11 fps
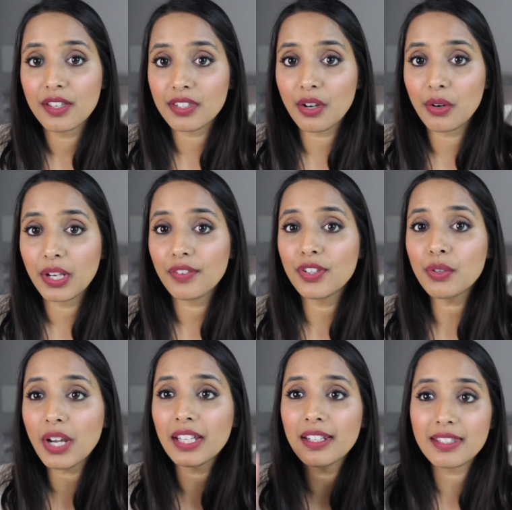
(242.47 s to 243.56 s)
So if
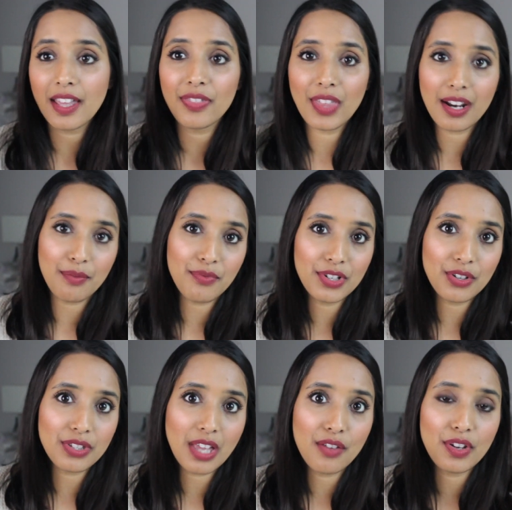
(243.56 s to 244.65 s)
you kind of set that up for
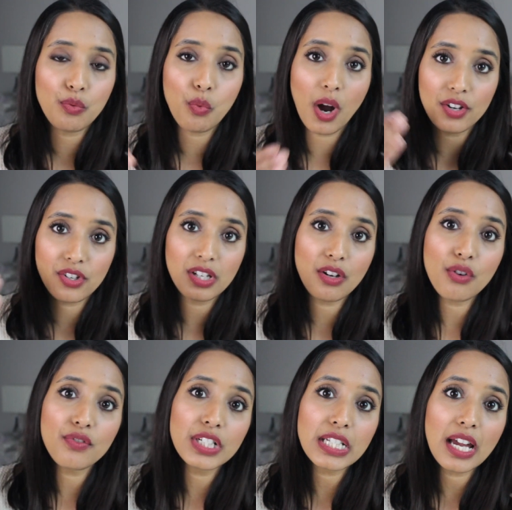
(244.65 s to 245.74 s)
yourself and watch it
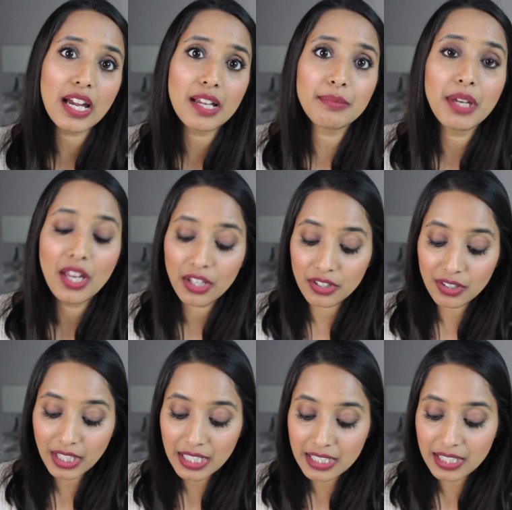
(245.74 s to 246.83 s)
over time,
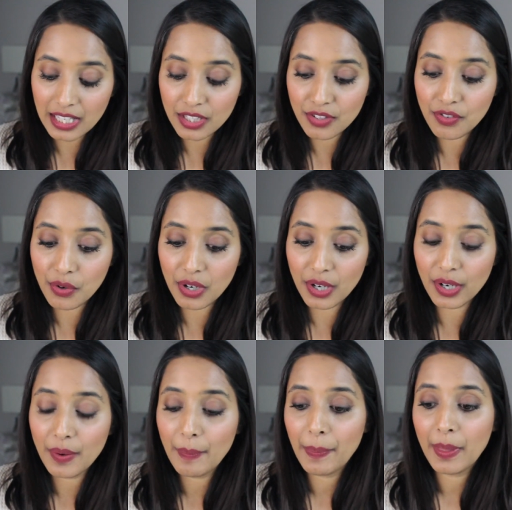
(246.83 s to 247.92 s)
you'll get a sense for